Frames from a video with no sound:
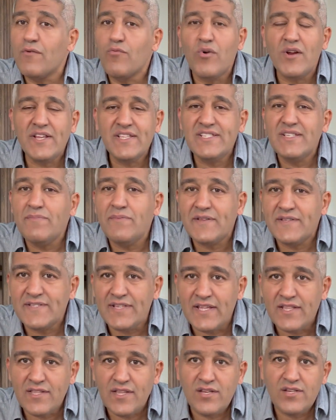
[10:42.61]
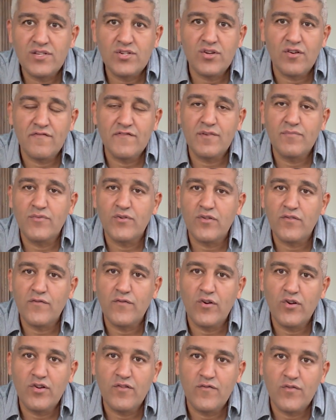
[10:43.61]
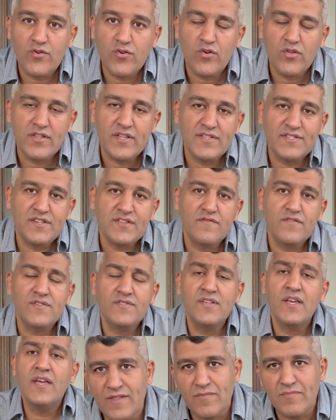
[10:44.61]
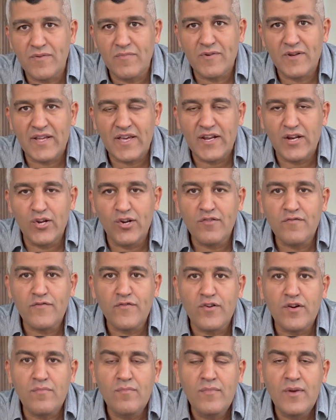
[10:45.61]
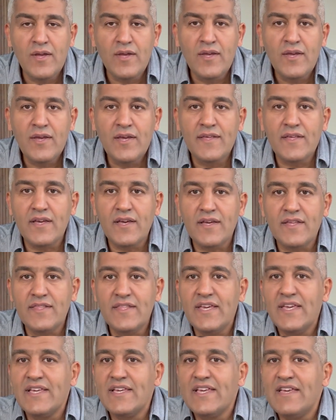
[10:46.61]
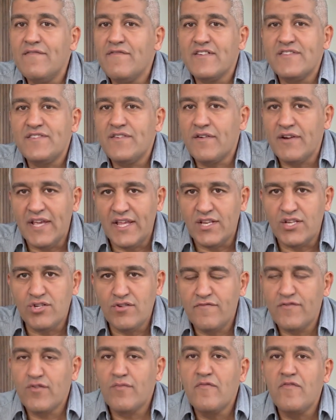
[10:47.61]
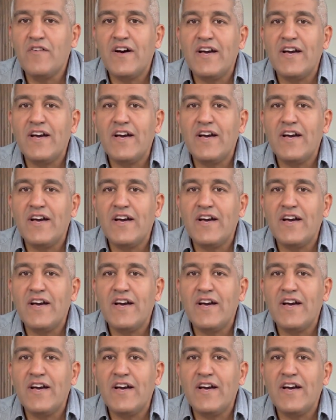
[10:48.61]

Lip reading: What is the percentage of the portfolio for gold and silver? The people I learn from, they give us a range from